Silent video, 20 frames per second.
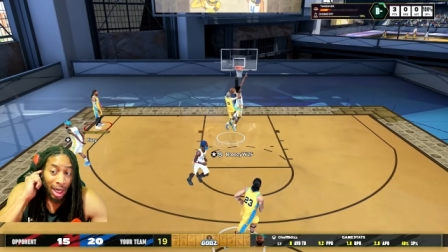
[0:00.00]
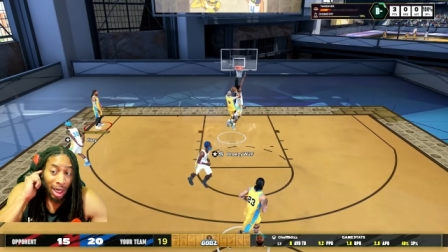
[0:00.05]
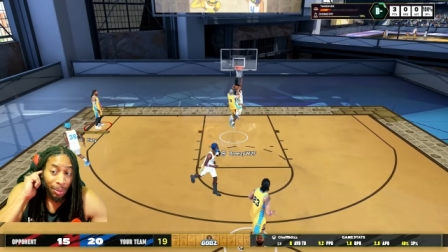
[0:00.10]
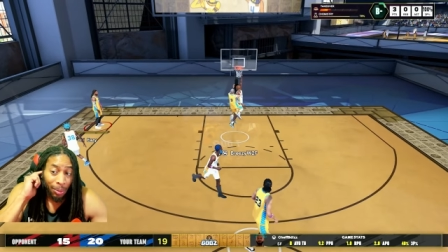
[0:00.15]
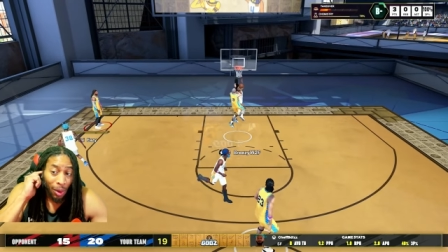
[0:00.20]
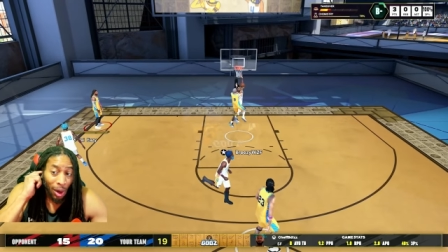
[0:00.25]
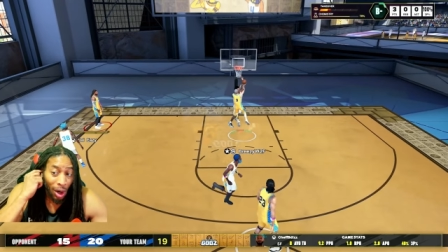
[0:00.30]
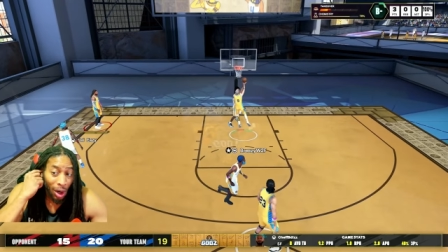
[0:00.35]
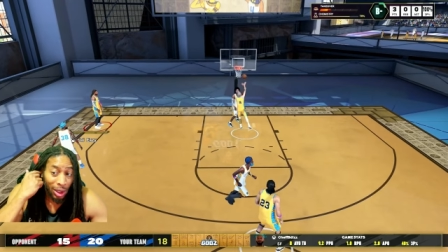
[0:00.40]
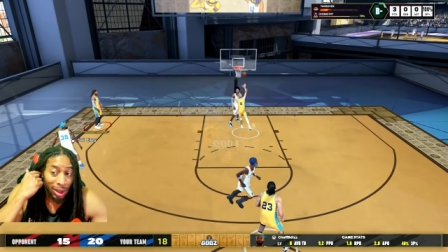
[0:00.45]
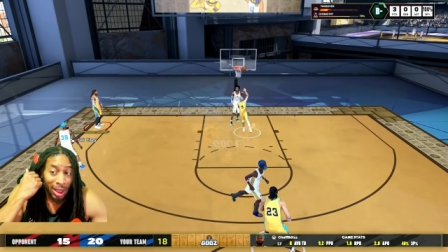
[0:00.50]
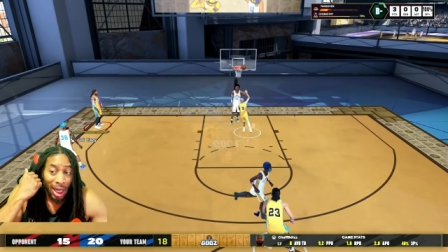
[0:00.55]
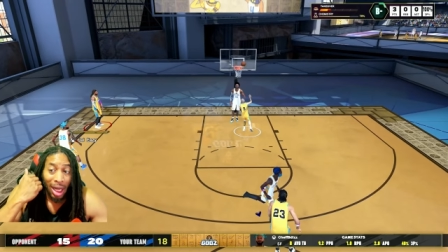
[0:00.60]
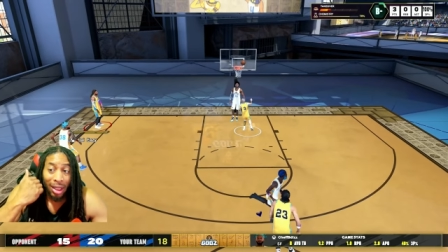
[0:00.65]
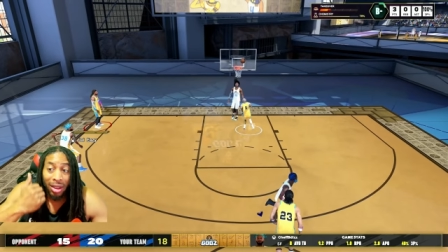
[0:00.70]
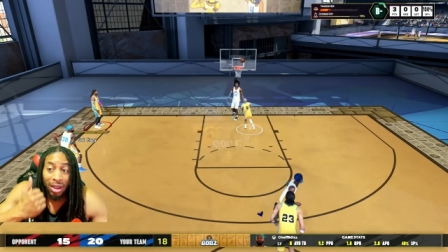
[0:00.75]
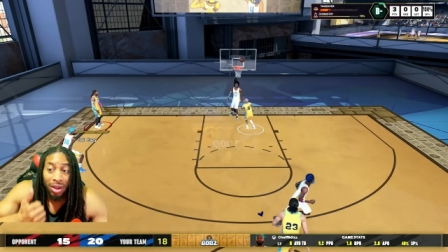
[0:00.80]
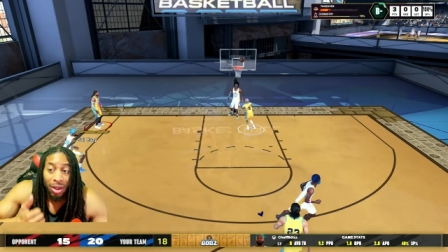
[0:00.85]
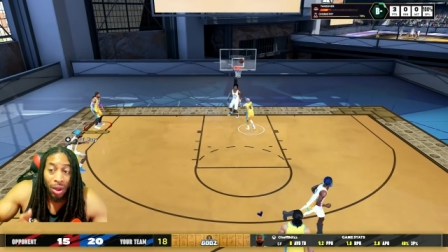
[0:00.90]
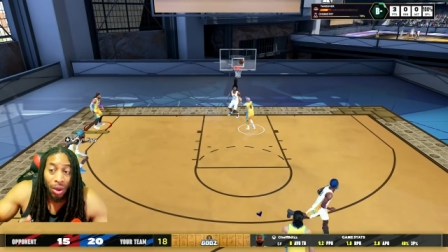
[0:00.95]
It
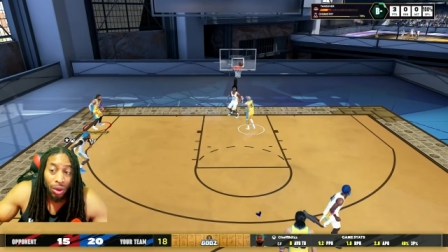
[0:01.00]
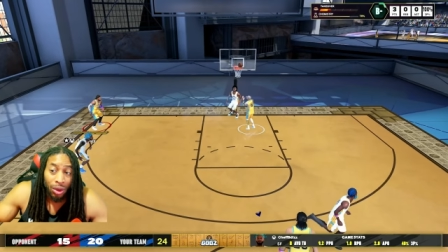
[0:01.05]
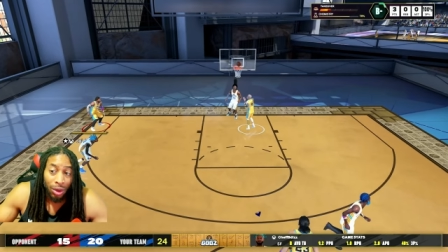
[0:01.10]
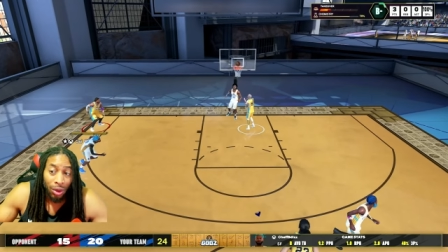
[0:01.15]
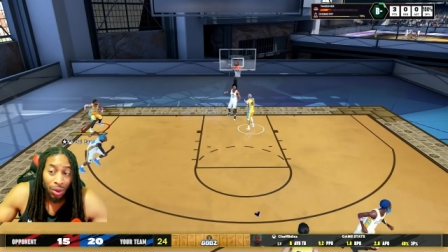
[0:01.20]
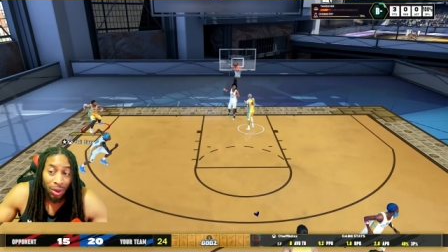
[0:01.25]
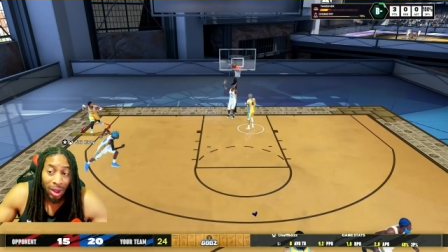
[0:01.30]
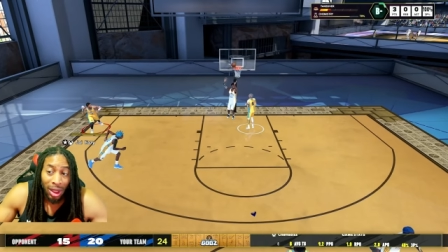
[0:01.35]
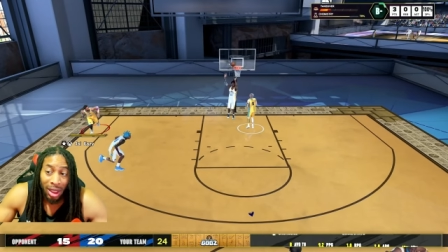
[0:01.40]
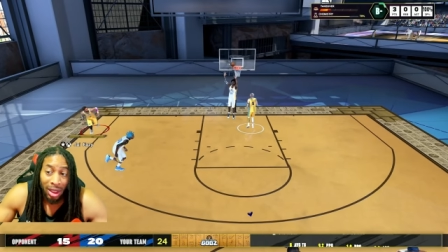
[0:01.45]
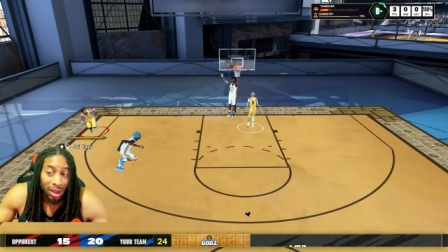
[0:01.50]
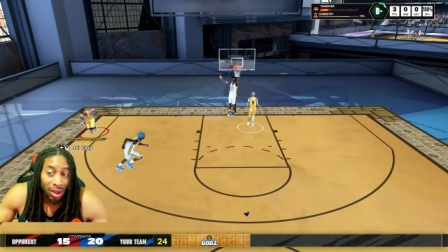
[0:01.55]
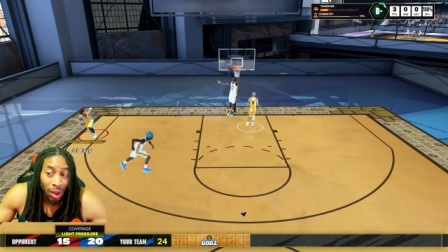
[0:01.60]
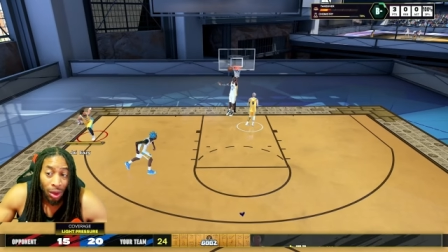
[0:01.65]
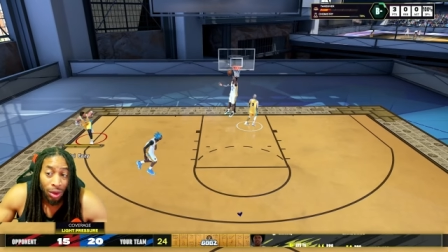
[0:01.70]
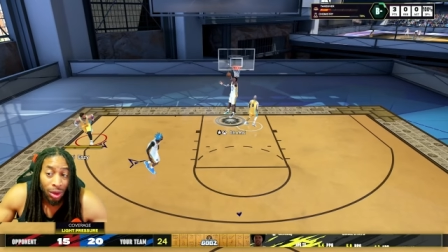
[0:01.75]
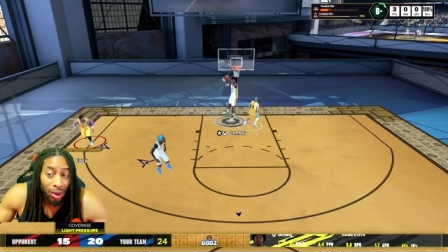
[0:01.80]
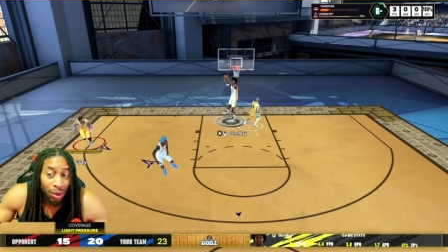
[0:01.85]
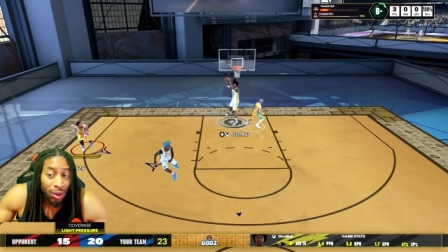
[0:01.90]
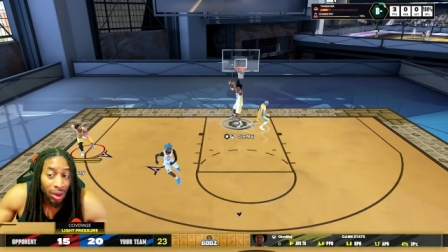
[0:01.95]
prioritizes those two things.
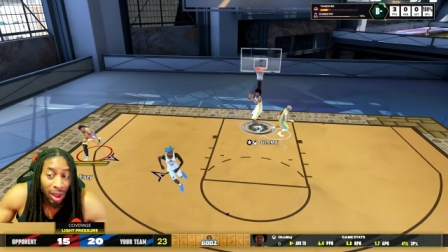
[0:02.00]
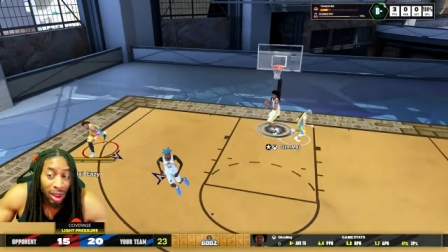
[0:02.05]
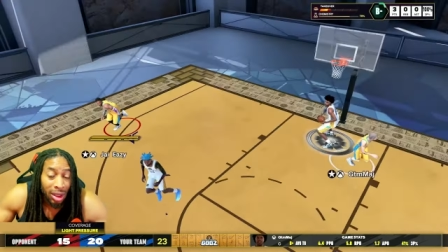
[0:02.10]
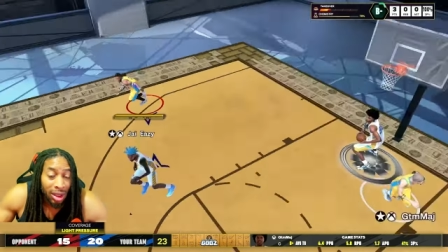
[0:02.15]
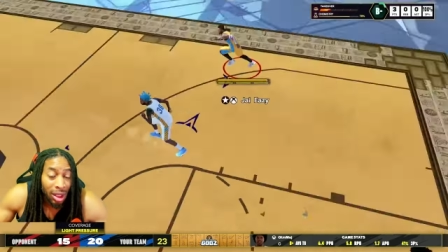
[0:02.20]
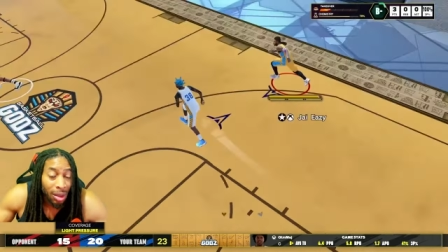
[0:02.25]
Those two things